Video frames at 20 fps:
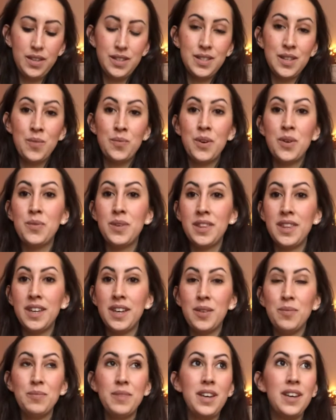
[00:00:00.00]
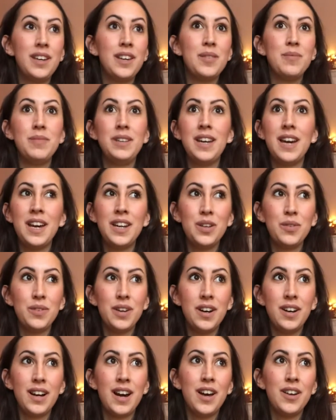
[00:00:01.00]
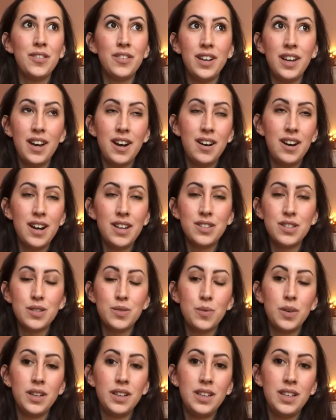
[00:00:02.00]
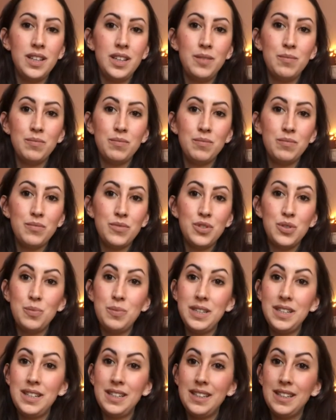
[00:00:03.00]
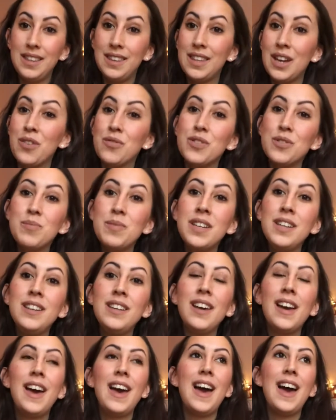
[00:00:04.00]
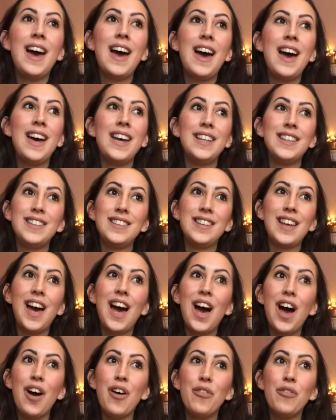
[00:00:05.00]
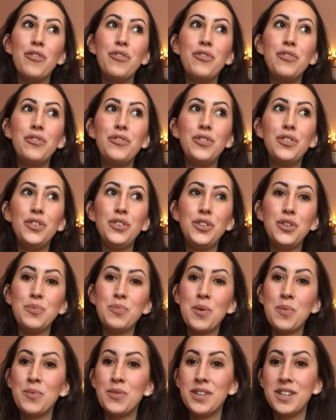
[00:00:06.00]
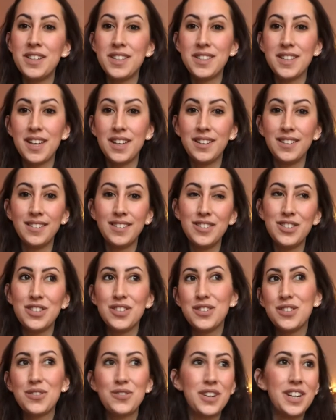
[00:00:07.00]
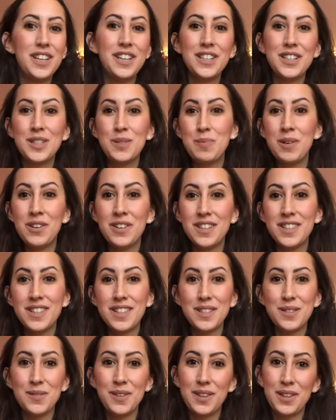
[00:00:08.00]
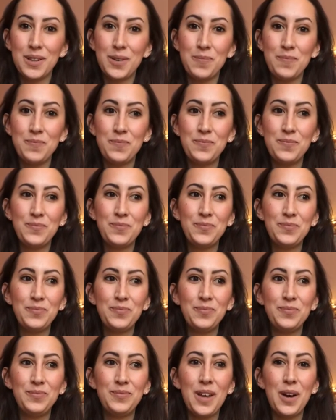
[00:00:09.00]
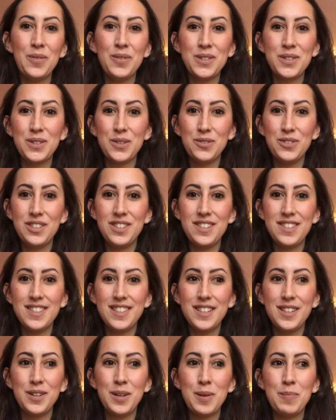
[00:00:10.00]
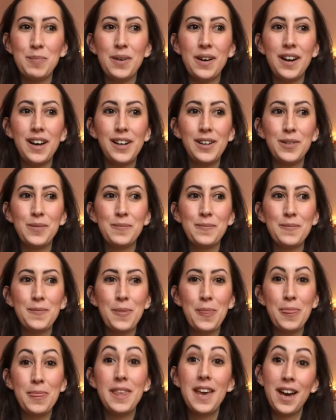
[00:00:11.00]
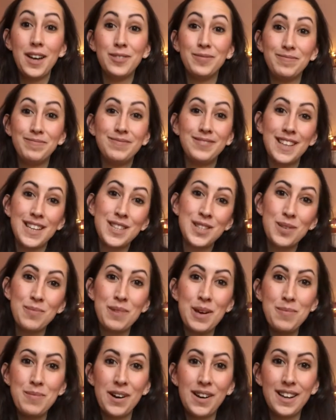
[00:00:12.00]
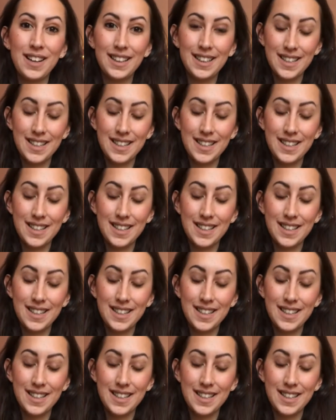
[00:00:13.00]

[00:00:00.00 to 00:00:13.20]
somewhere with him. It can be anywhere, I don't care. I just want him to be there with me and have new memories and just great experiences with him. That was so cheesy, but yeah, that's on my bucket